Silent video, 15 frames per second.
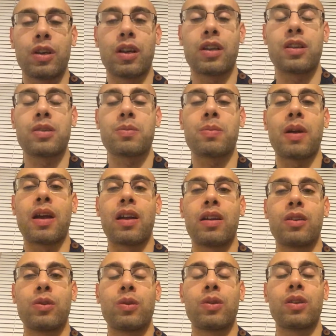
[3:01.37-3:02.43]
got
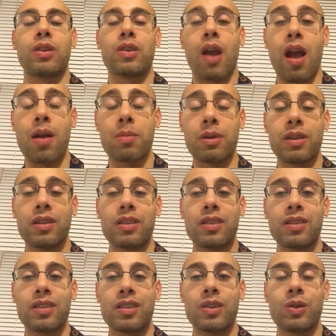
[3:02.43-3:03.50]
inspired, you can
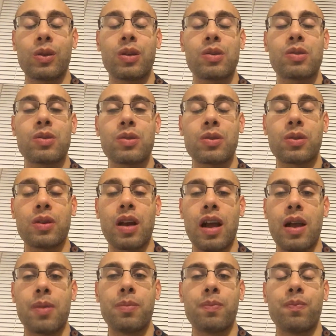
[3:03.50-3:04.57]
comment, you can
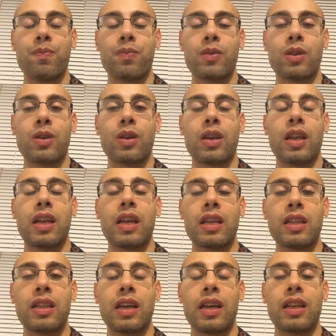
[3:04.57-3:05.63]
subscribe, you can
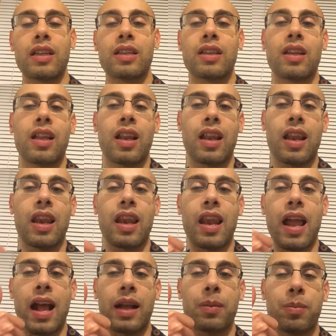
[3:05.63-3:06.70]
hit that
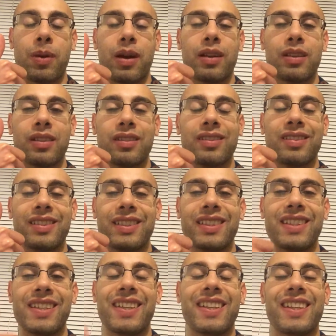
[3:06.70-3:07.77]
like button,
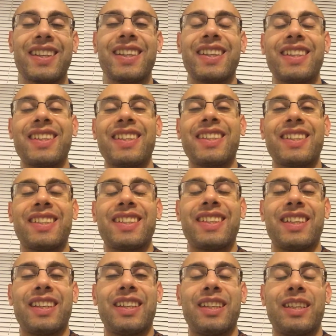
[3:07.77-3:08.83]

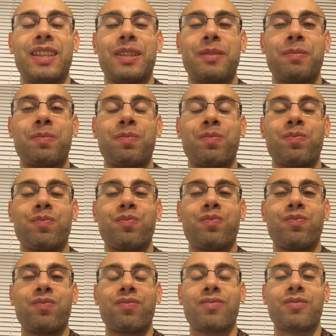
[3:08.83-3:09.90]
you
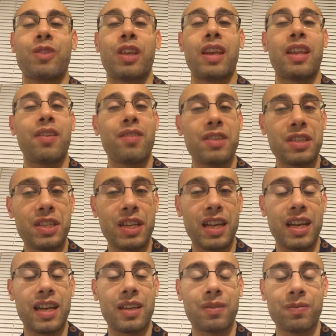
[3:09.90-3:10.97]
can even
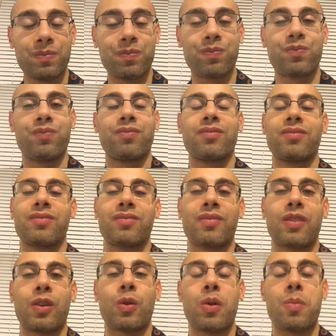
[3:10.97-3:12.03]
share.
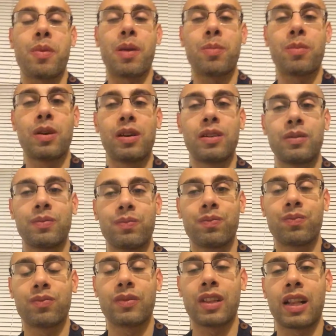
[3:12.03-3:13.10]
Remember,
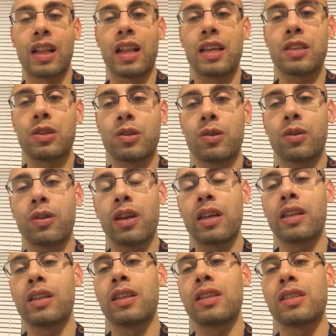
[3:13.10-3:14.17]
let your
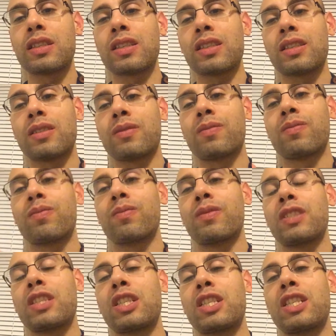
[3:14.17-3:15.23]
greatness
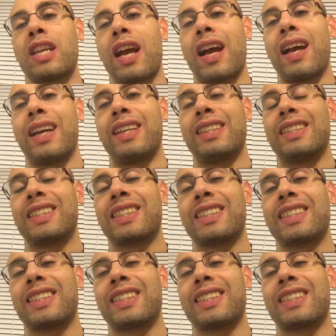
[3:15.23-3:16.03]
shine.